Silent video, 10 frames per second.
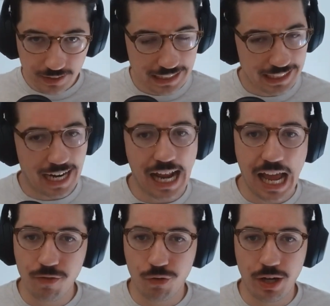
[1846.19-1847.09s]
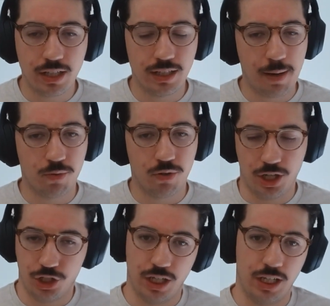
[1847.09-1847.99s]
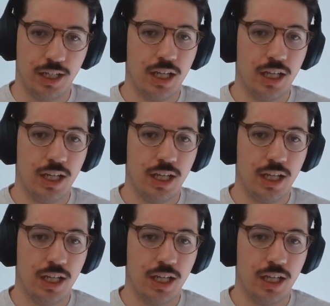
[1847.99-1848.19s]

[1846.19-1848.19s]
You got to have great collaboration.